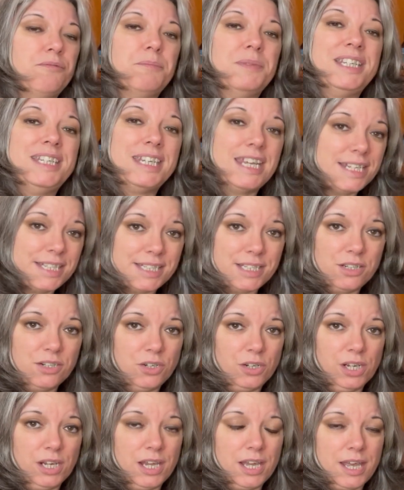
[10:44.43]

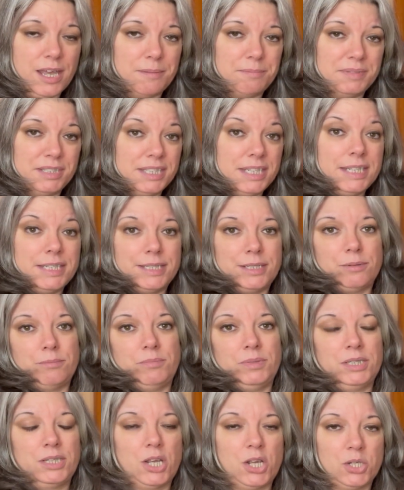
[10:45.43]
medicinal
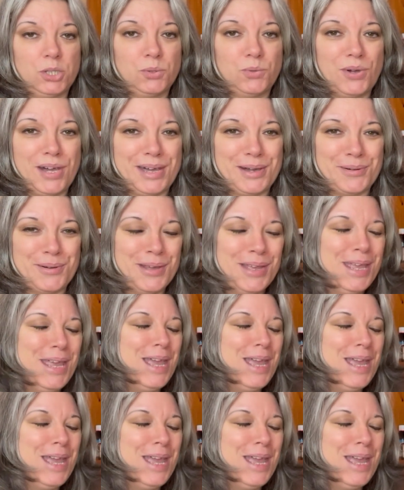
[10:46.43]
systems as well.